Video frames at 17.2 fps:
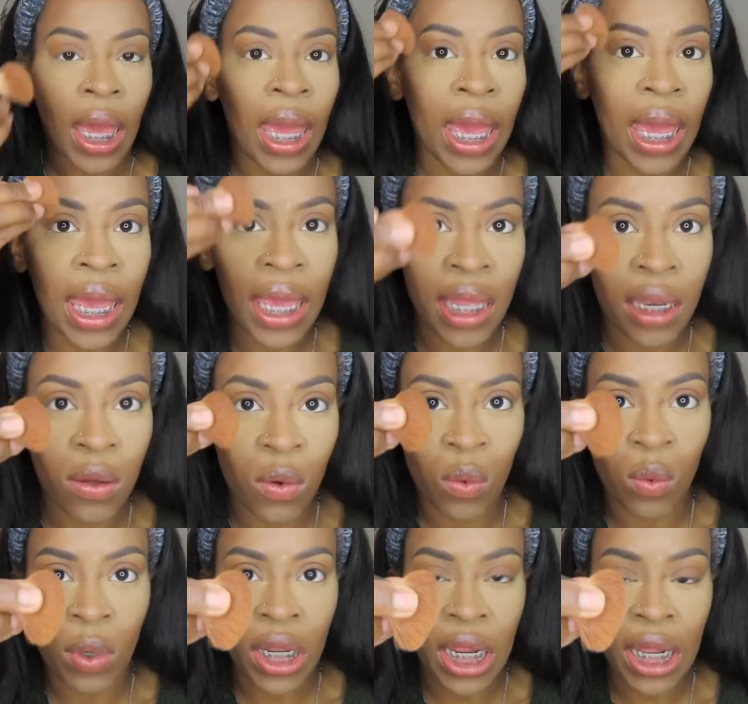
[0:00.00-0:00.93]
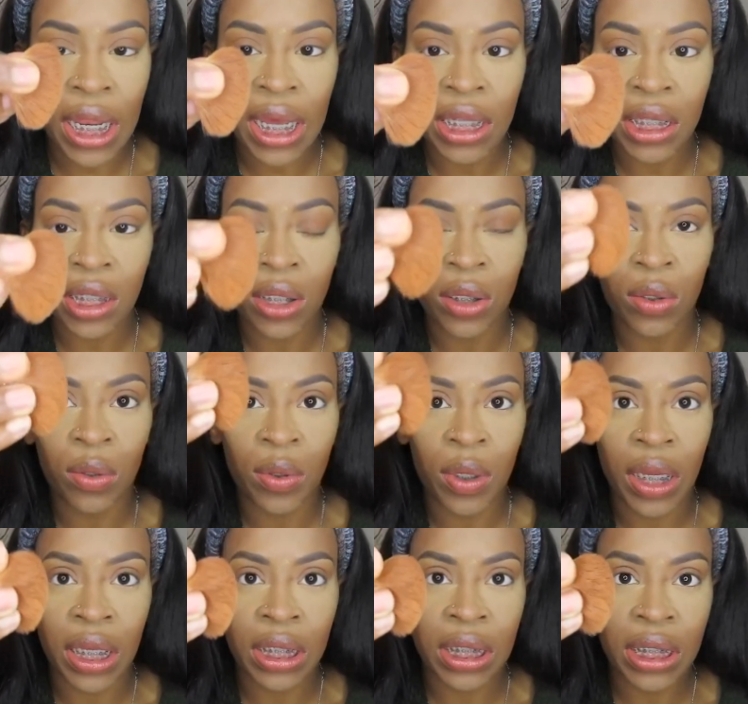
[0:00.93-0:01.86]
And what I like to do
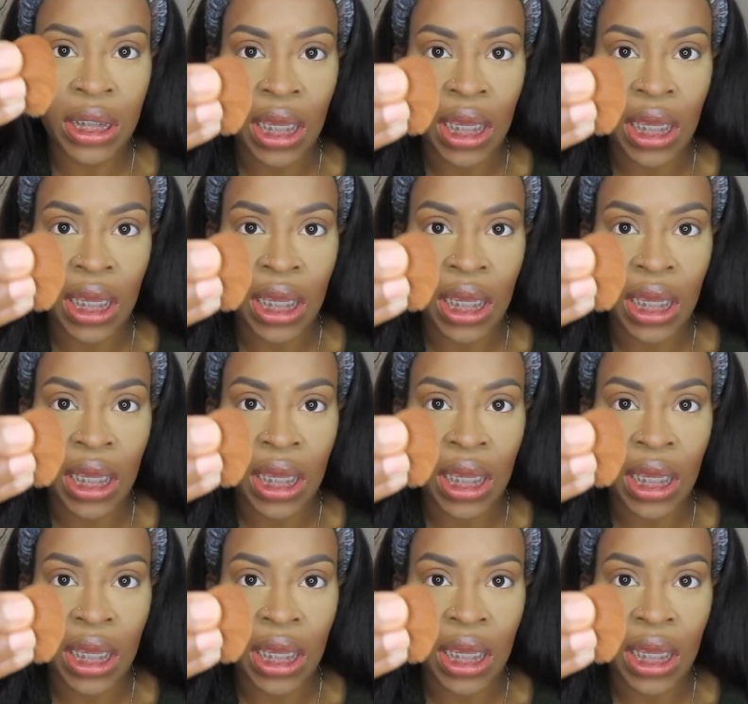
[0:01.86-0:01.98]
is